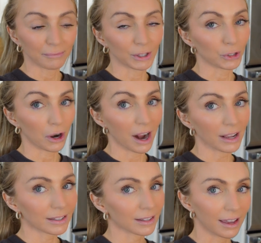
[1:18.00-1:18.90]
the
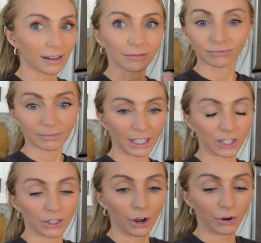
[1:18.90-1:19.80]
dress. Like, that's
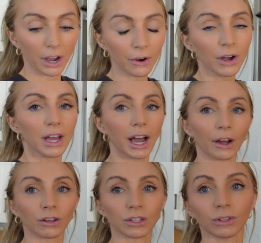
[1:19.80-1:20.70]
a no-no. I
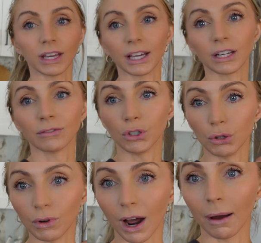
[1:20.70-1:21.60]
also like
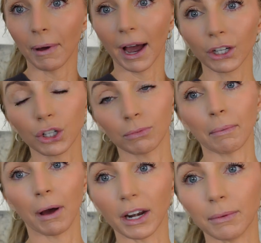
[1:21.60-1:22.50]
do not match my
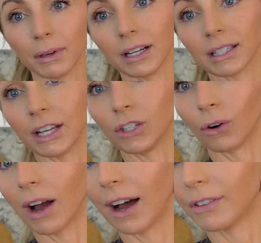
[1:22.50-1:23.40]
body because I
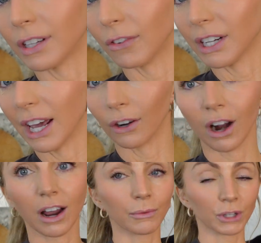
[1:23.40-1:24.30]
don't have self-tanner
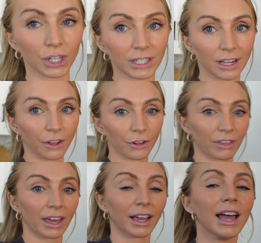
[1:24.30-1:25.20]
on, which is another
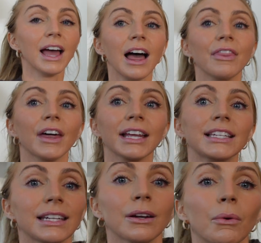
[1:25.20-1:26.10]
thing that I
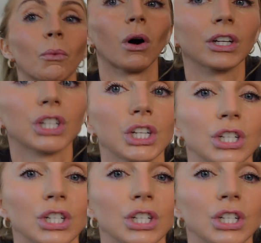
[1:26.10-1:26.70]
didn't want to